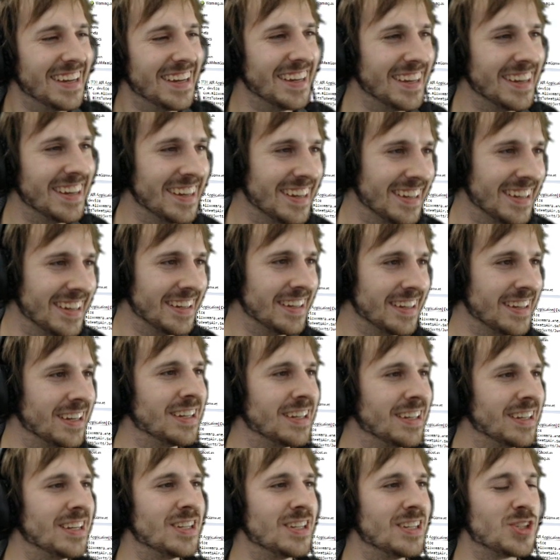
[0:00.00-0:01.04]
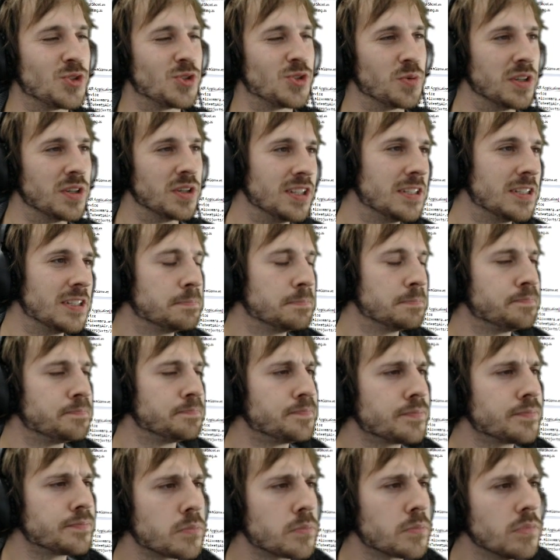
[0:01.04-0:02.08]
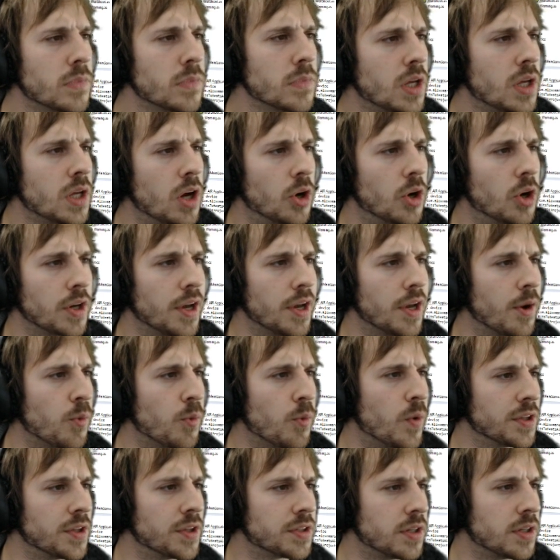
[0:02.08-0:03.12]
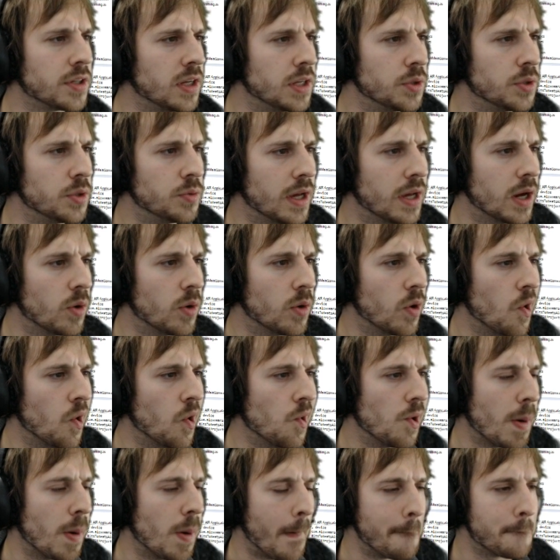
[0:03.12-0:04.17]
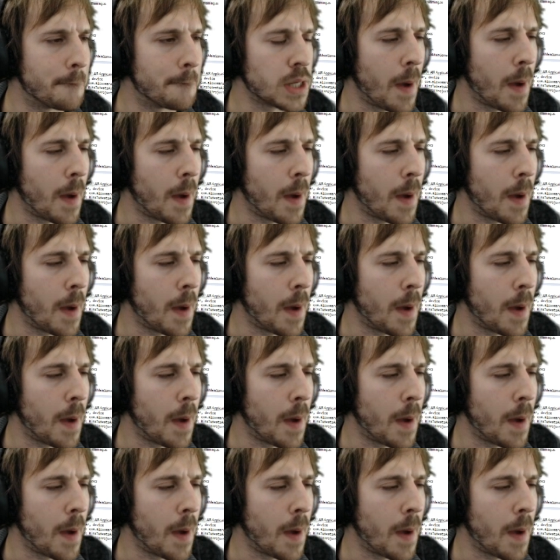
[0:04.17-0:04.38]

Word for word: oh, sweet. Okay, what can I do now? Oh,